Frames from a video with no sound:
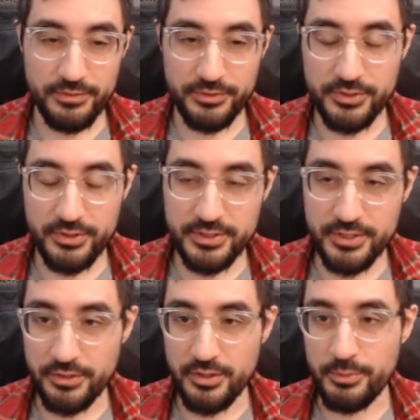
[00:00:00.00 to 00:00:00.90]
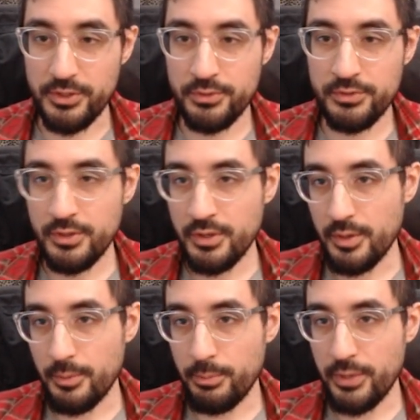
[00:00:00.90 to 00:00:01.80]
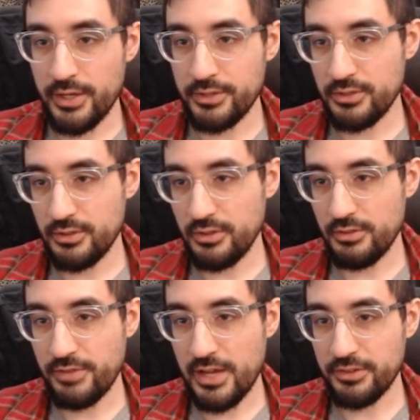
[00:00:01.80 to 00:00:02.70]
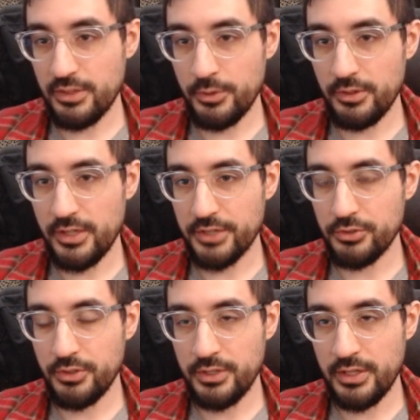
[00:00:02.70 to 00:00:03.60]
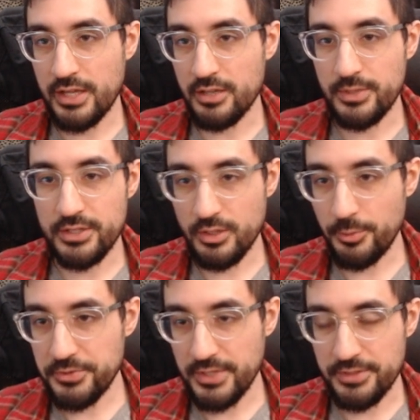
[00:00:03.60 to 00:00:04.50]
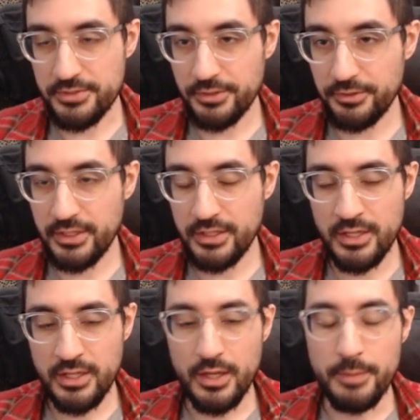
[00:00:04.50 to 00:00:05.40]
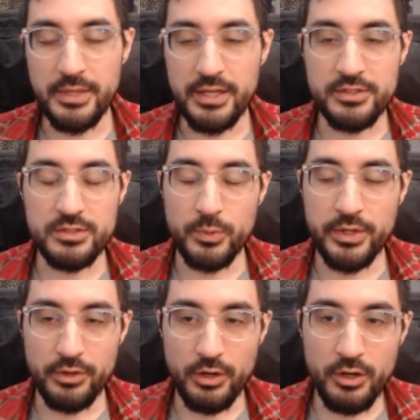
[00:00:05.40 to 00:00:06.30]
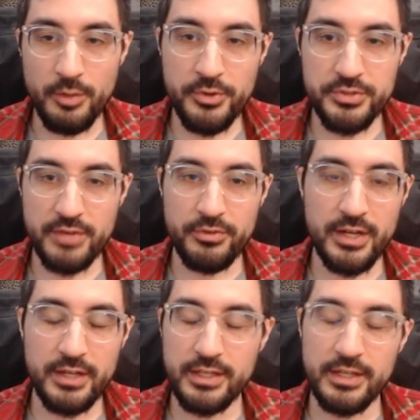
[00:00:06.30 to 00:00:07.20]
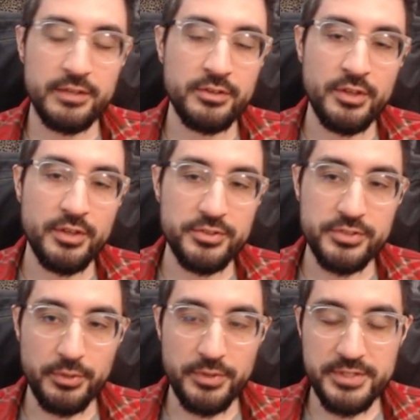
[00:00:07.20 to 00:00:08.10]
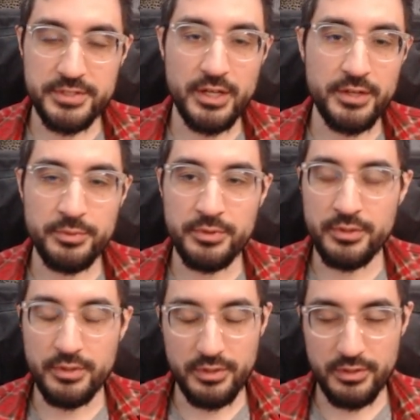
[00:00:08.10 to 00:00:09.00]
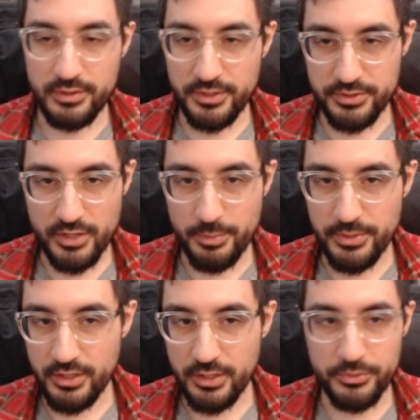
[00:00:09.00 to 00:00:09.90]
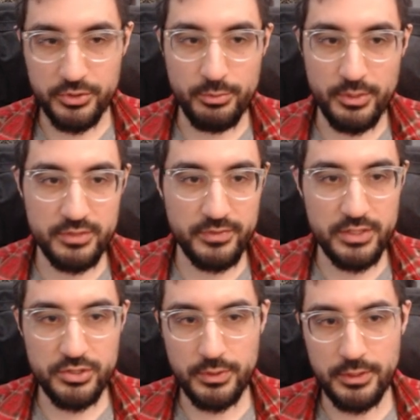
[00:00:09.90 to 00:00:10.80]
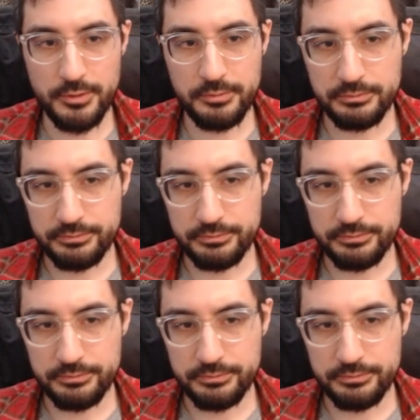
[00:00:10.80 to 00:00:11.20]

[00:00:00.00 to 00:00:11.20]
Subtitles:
stun immune, but the fact that we're electrocuting enemies almost instantly means we are almost never getting hit, so the stun does not become too much of an issue here.